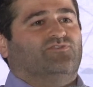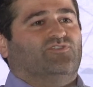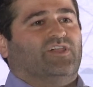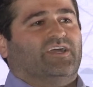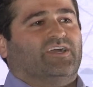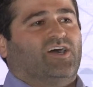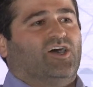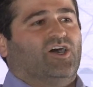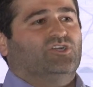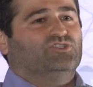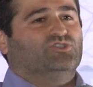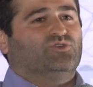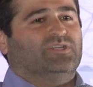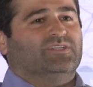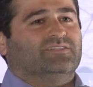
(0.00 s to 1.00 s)
for like
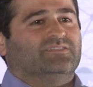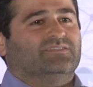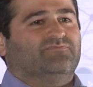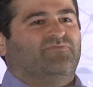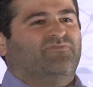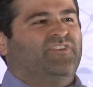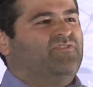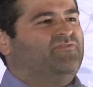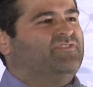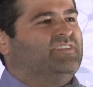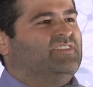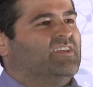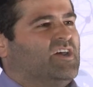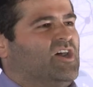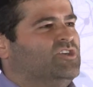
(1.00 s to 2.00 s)

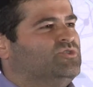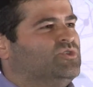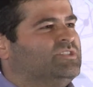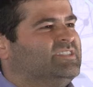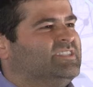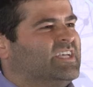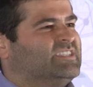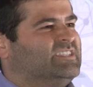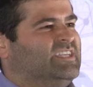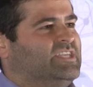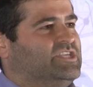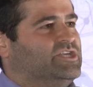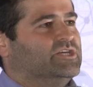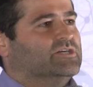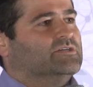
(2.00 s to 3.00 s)
160
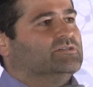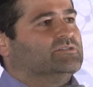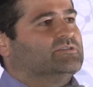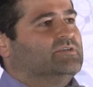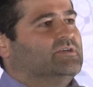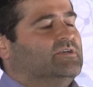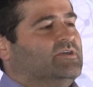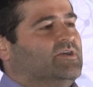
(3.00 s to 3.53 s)
years,